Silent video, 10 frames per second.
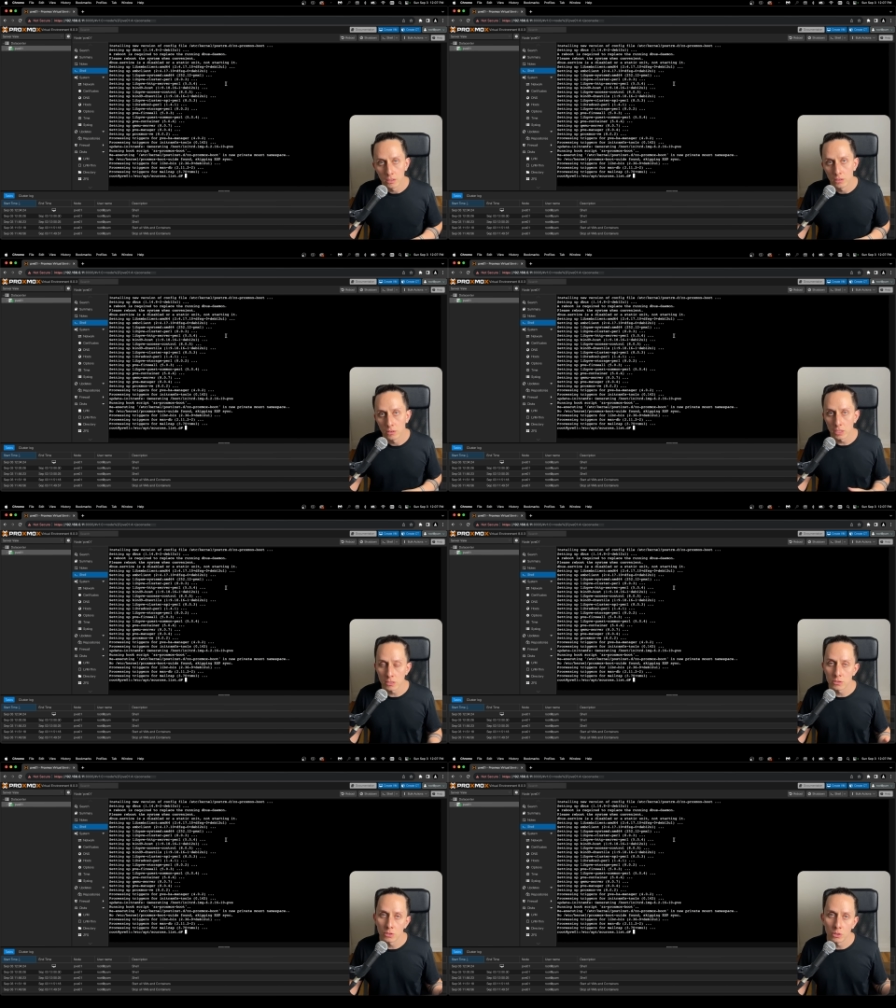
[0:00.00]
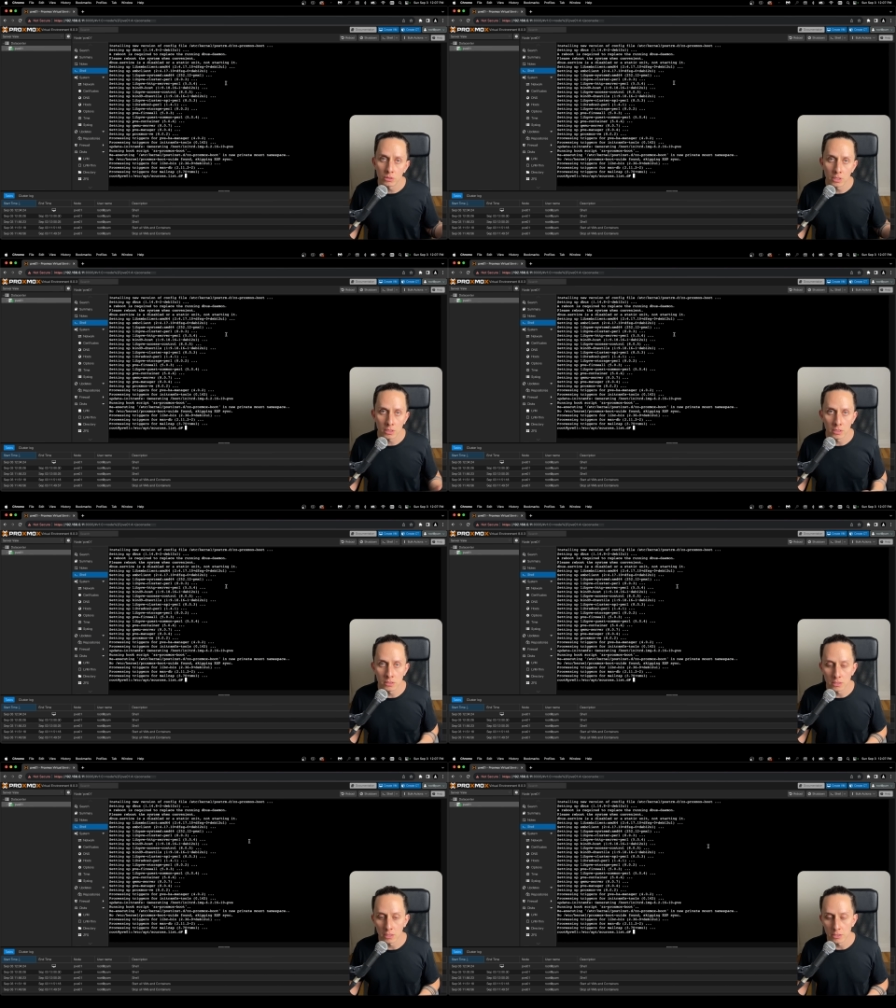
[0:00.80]
Okay, so the
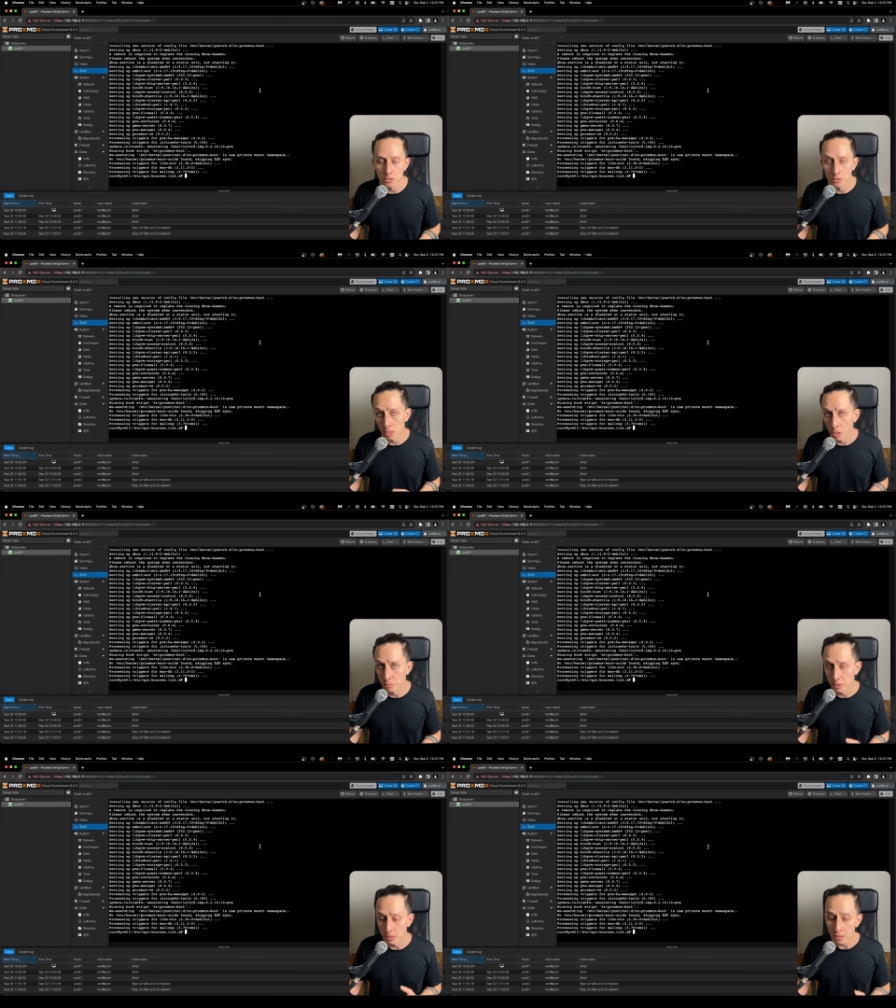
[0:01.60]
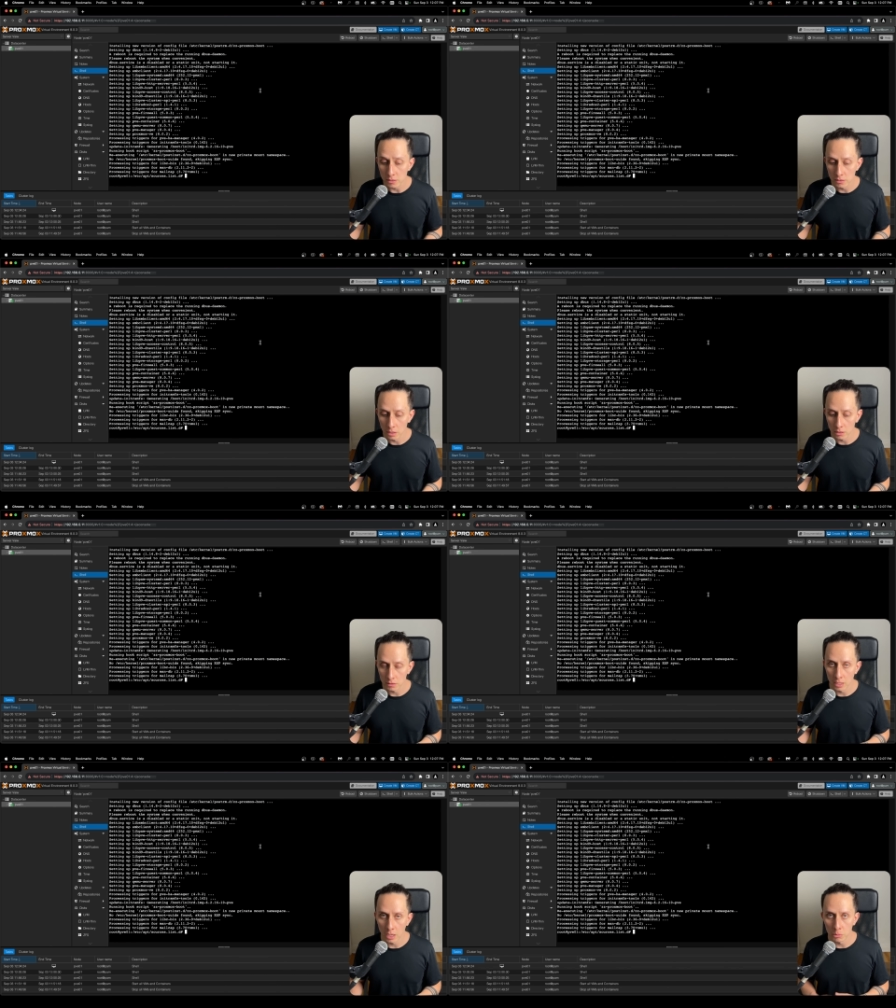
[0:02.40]
installation, the update is done.
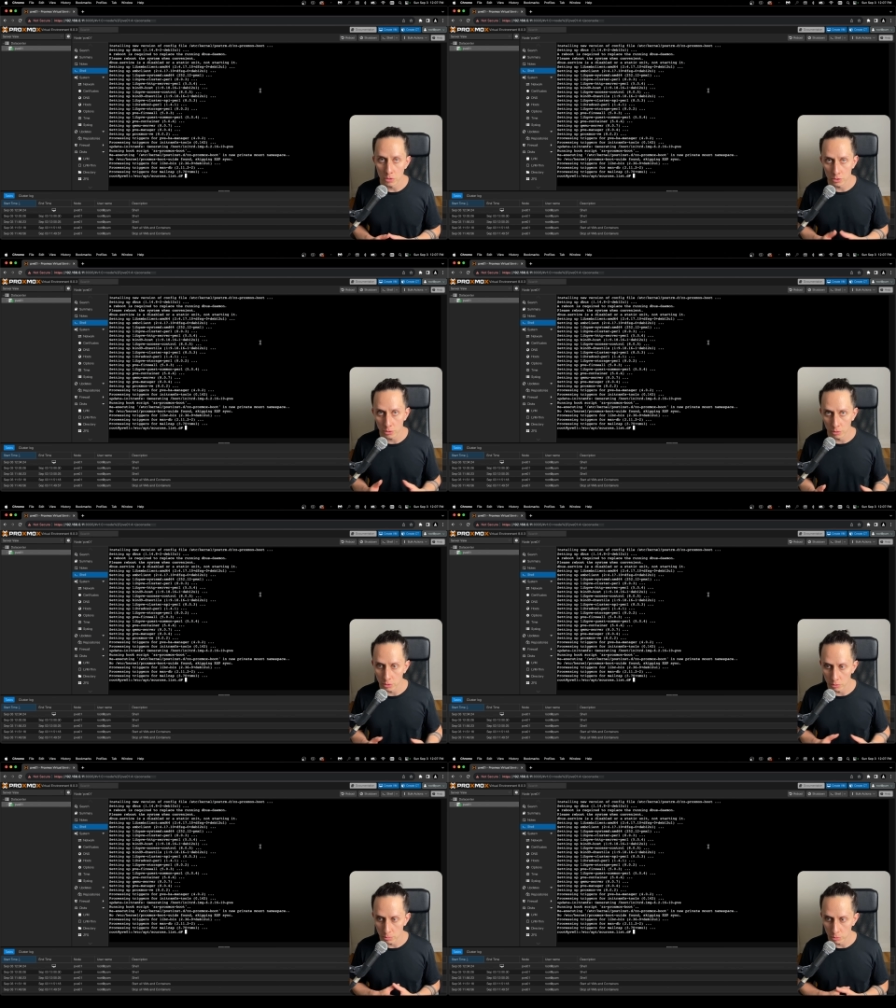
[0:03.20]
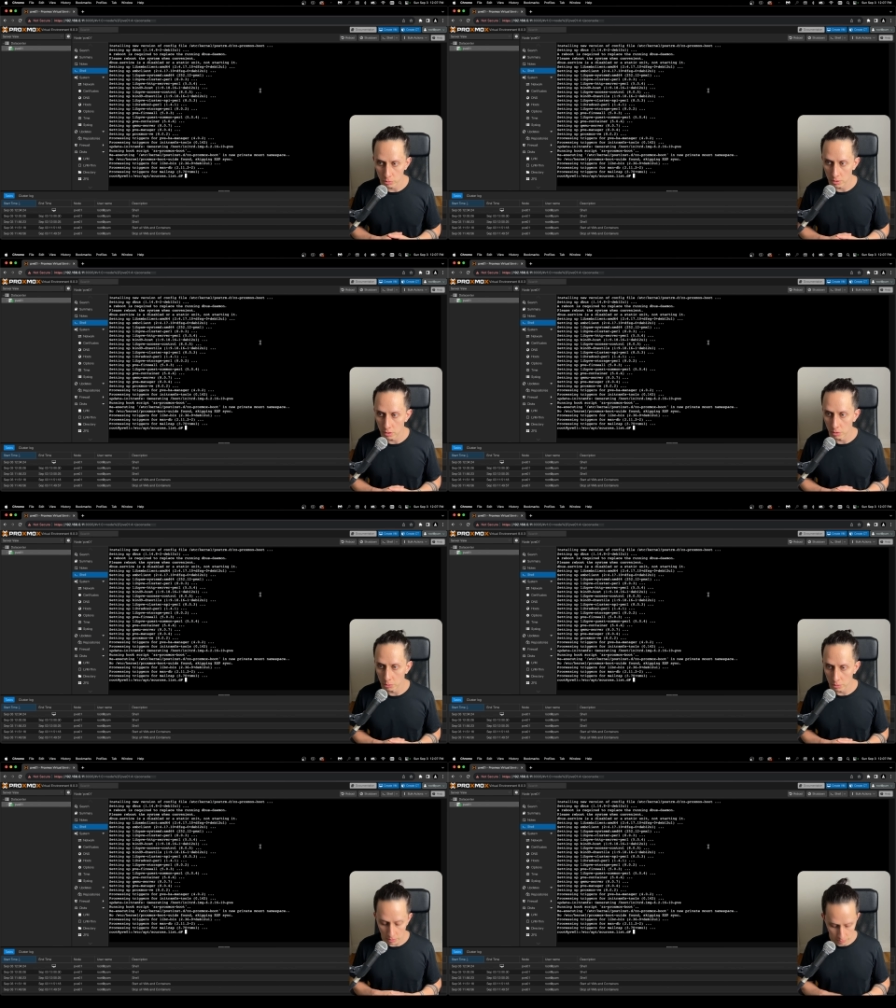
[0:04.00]
Now we're just going to reboot the node.